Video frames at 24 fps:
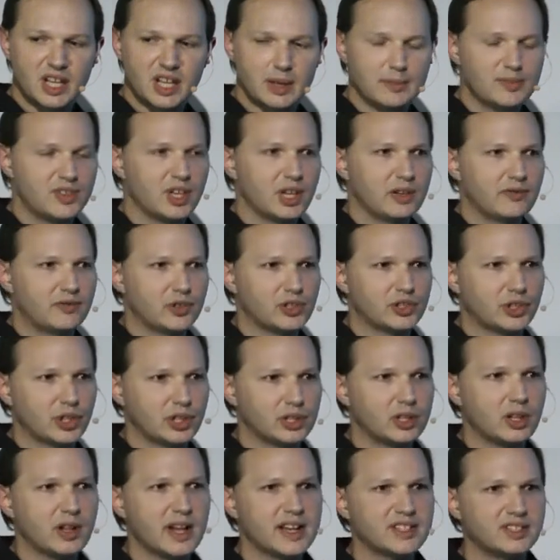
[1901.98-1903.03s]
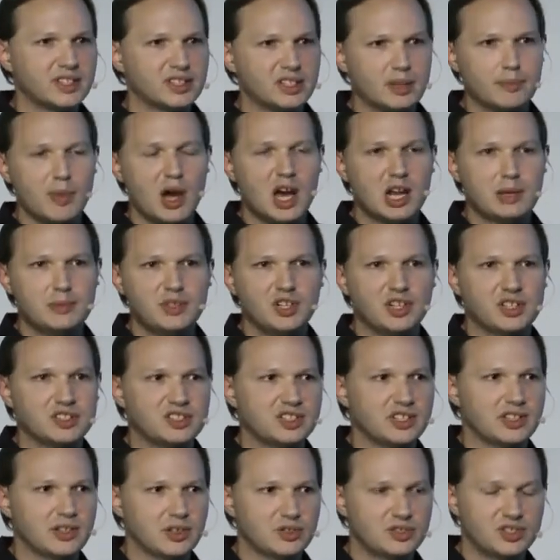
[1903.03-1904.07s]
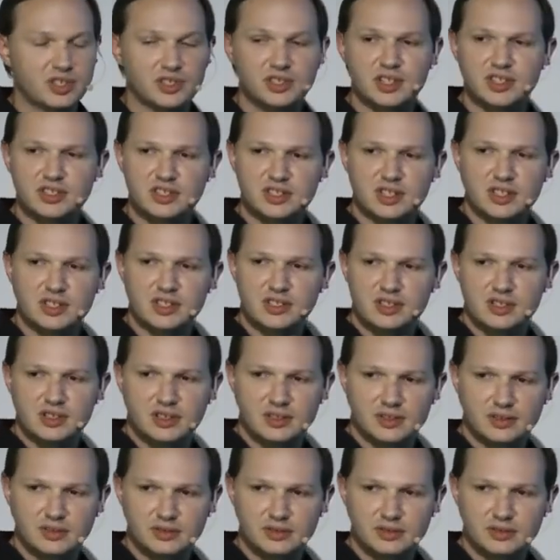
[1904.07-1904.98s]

Same thing for third class. At the bottom, you can see those statistics.